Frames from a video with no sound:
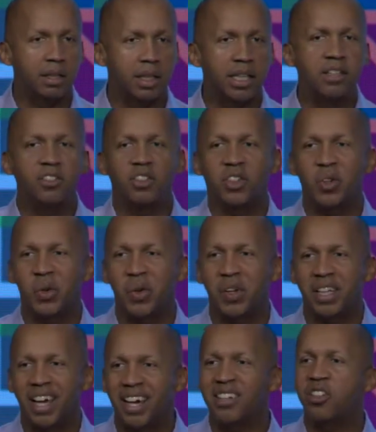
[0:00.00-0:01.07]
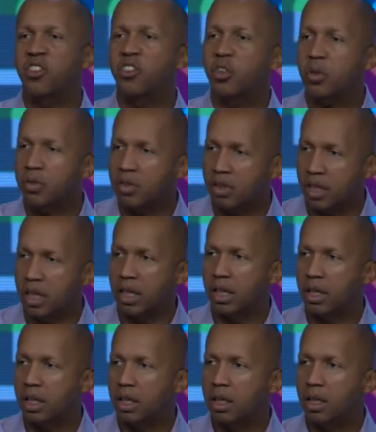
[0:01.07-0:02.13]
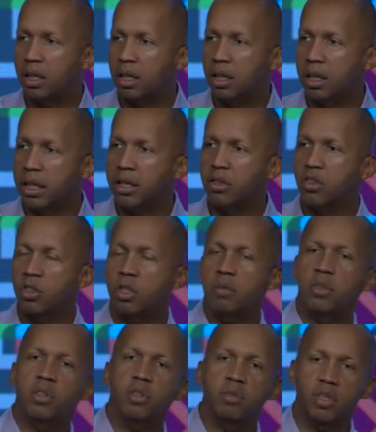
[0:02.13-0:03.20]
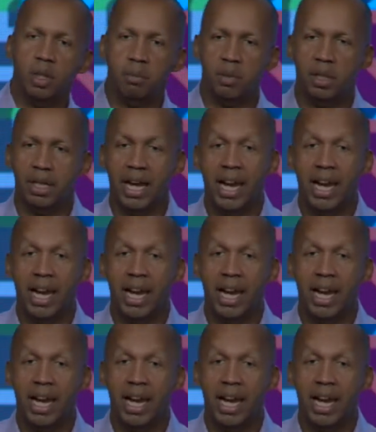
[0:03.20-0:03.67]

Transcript: insecurity, uncertainty in service of something.